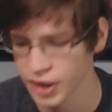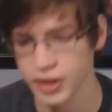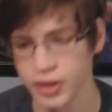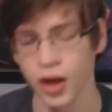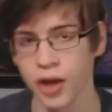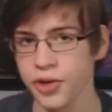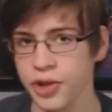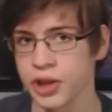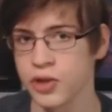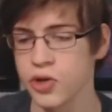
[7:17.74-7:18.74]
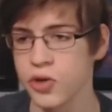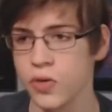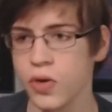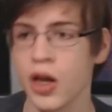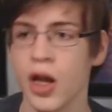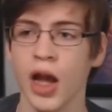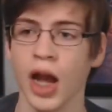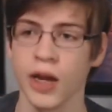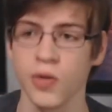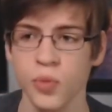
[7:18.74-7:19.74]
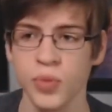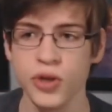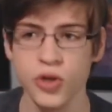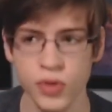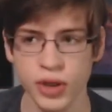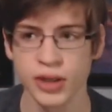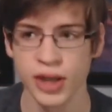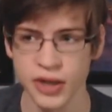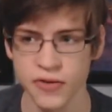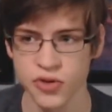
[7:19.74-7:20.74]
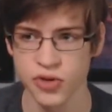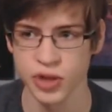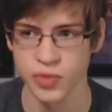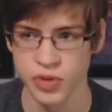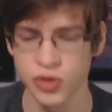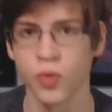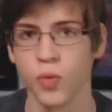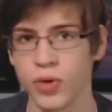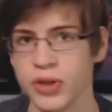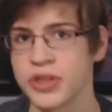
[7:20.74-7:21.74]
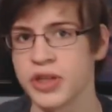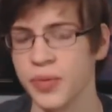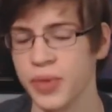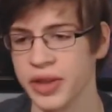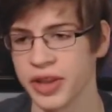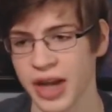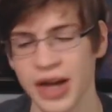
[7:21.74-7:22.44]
And then the other thing too, I will be doing live streams once a month.